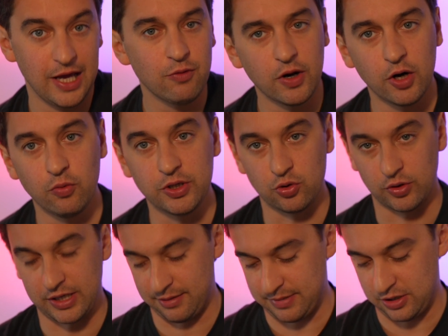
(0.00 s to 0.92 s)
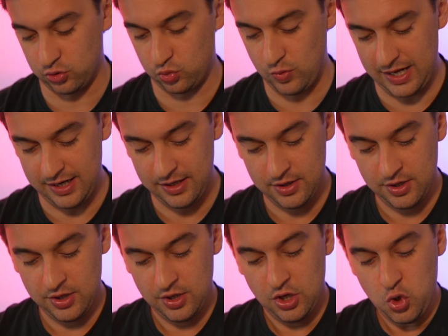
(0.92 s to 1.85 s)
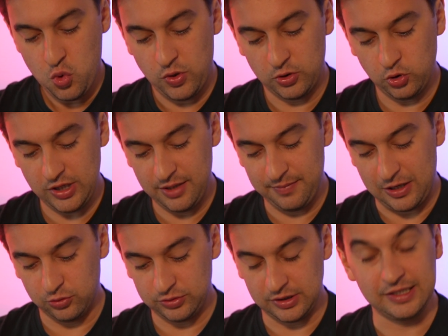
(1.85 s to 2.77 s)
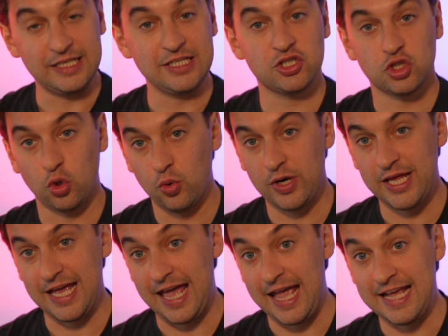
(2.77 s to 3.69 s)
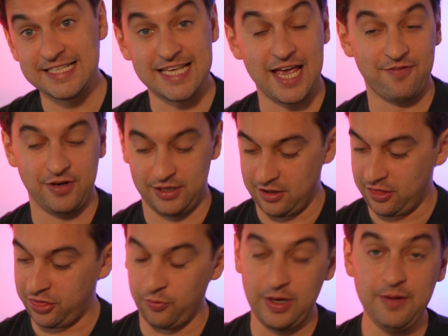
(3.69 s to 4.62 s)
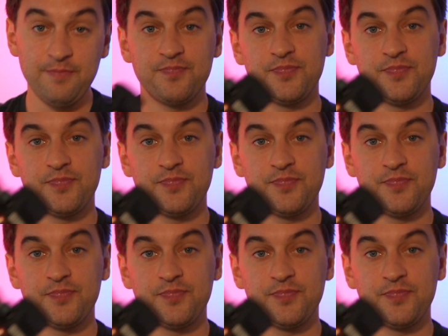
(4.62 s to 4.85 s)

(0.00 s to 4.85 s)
And what are we talking about? Well, we're talking about the Sony a7 III